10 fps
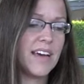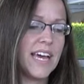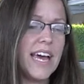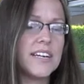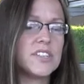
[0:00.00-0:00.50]

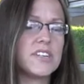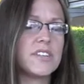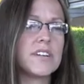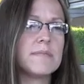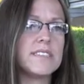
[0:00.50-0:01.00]
I asked her to
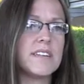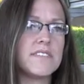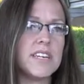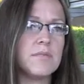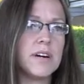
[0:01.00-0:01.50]
go get my
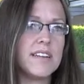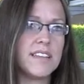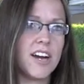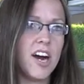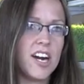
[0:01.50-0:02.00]
stuffed animal out of
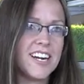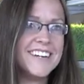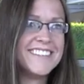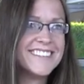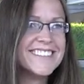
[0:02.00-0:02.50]
the car
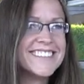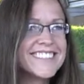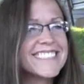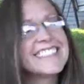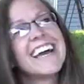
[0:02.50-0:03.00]

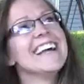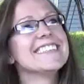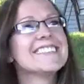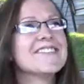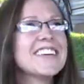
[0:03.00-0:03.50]
because I had a
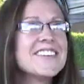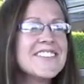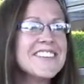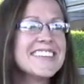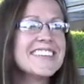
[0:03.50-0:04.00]
stuffed
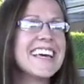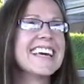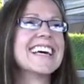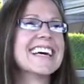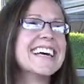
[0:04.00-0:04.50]
animal with me.
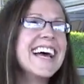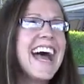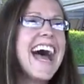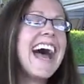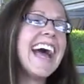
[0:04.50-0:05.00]

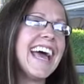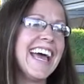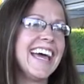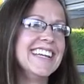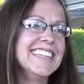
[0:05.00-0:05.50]

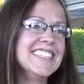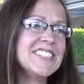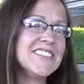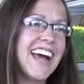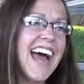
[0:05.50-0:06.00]
And
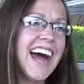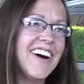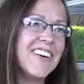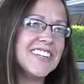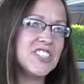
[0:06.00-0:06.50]
she went
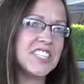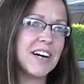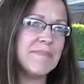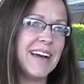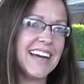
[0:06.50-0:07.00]
out, and she
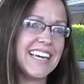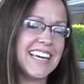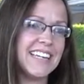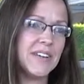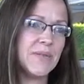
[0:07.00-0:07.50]
come back
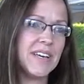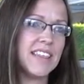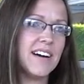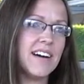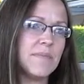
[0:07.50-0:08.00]
in with
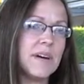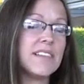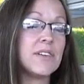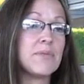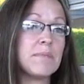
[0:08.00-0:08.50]
a
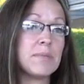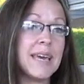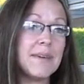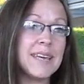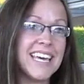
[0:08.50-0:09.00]
little rubber
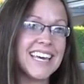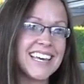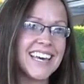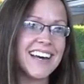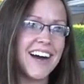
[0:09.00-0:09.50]
baby
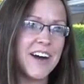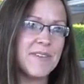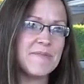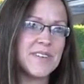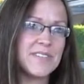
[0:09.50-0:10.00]

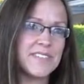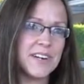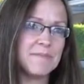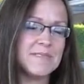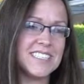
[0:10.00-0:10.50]

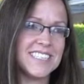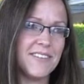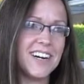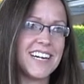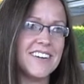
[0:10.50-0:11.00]
from the
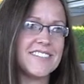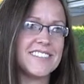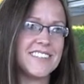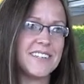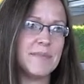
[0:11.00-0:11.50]
sidewalk
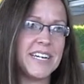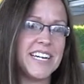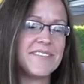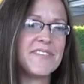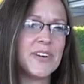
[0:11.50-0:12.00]
counselor,
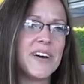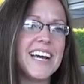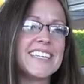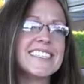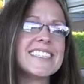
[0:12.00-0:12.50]
Mary
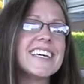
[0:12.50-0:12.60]
Burwise.